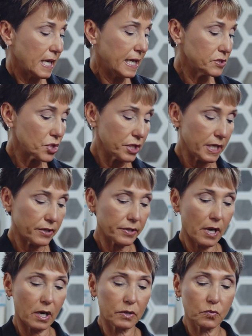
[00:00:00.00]
Engineered
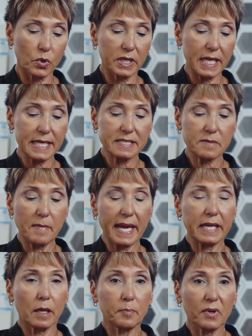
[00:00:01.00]
hardwood is
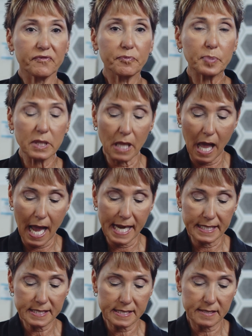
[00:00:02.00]
made up of
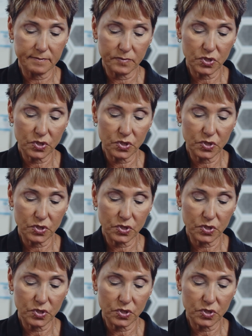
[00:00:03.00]
plies,